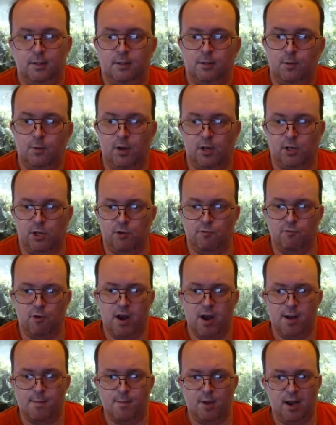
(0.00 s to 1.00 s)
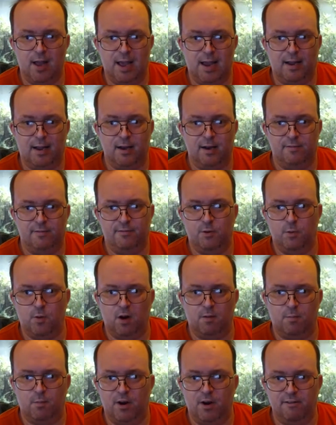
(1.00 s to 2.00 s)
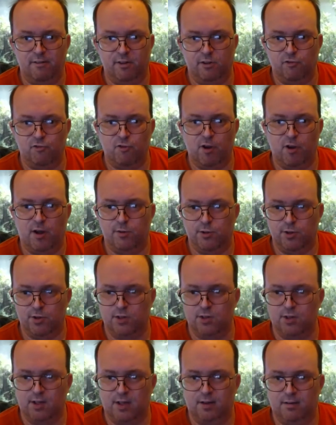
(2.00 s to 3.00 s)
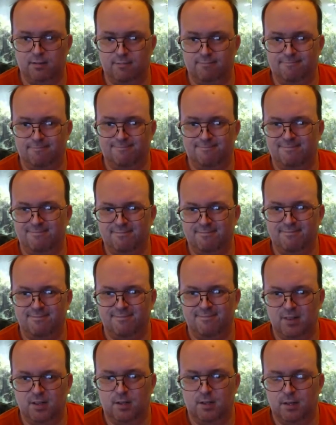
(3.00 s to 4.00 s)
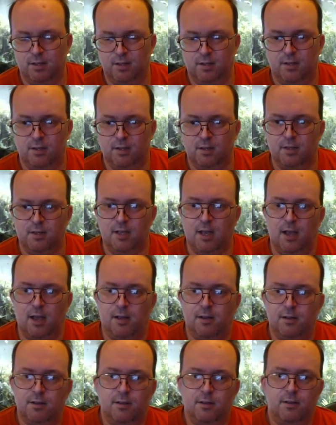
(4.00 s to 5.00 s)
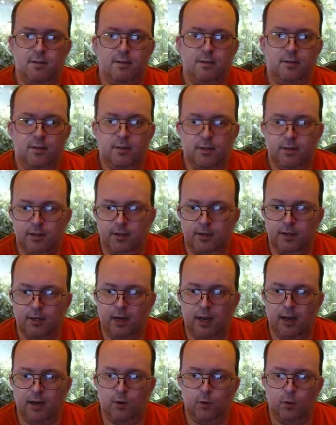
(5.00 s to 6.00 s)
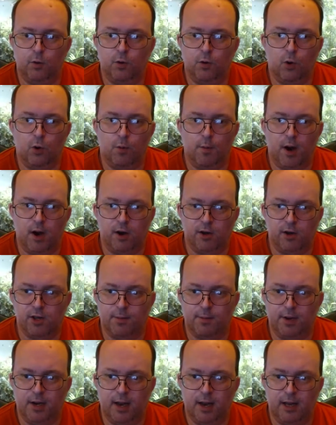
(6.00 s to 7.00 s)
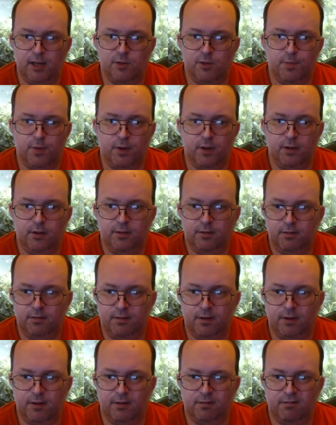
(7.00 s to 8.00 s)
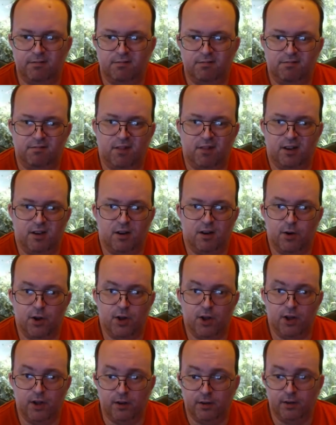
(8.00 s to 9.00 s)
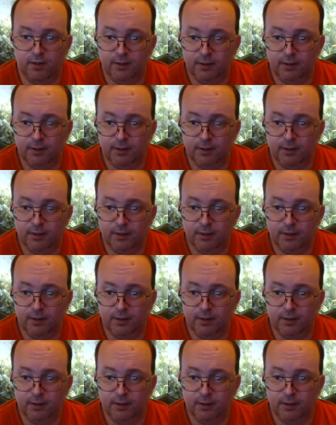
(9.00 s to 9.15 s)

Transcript: where she'd run up my leg, and if you weren't wearing trousers, then yeah, you get little claw marks up your legs, but they don't hurt.